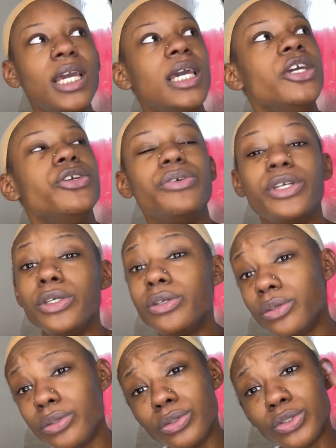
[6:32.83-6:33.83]
You can
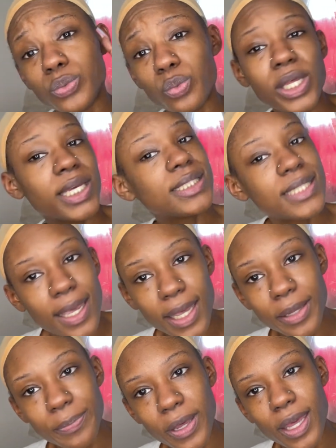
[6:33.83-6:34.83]
use wig
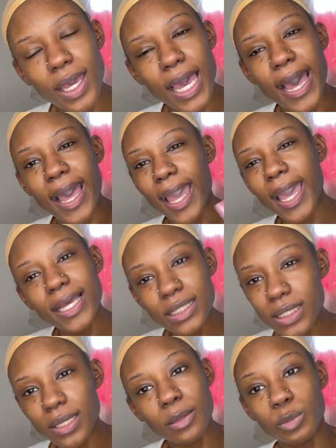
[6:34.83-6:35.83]
tape. I had
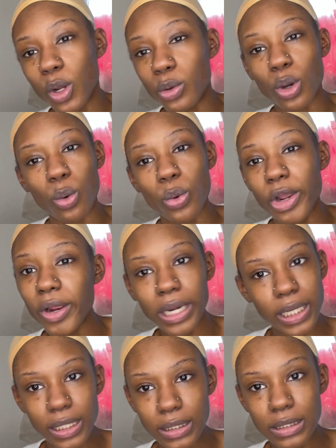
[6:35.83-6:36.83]
some, don't know where it
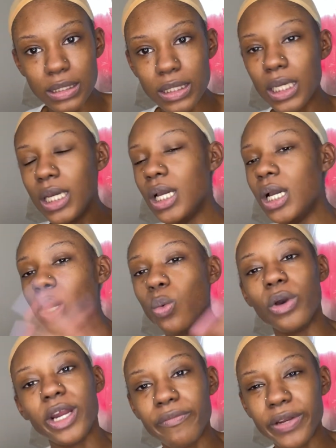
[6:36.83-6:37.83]
is,
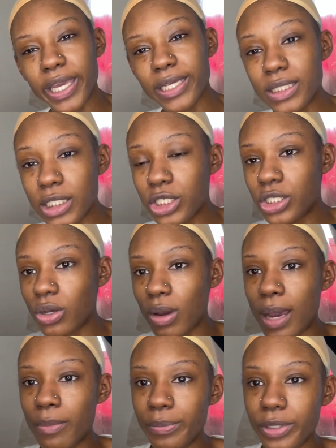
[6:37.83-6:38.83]
whatever the case is. So
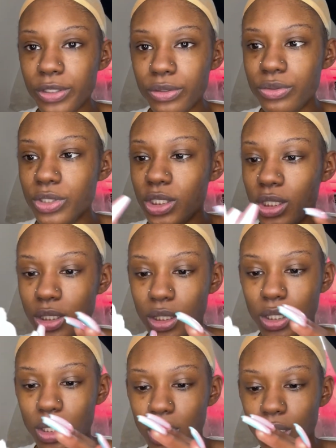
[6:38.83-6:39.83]
I'm gonna be using
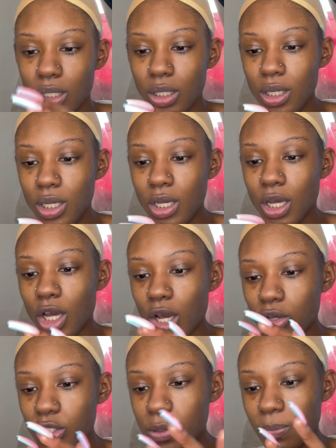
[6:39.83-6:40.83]

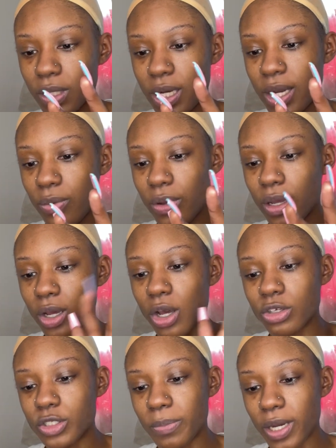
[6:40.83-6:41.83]
Ghost Bond
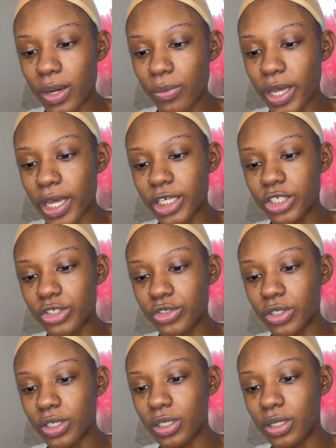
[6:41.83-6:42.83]
with
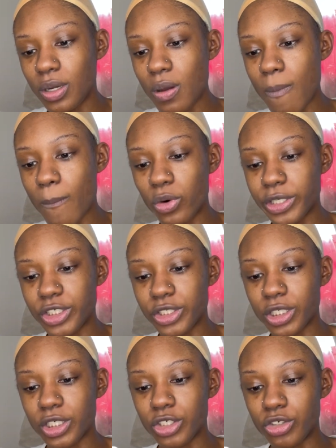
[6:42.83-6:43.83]
extra moisture
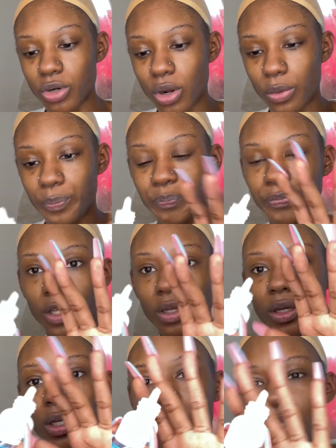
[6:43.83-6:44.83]
control.
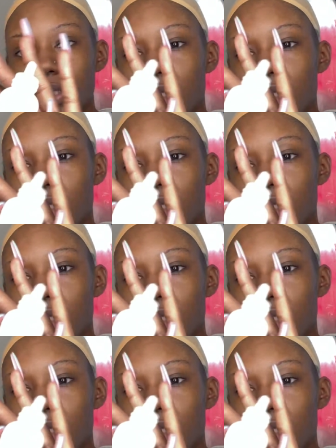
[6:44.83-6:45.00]
So this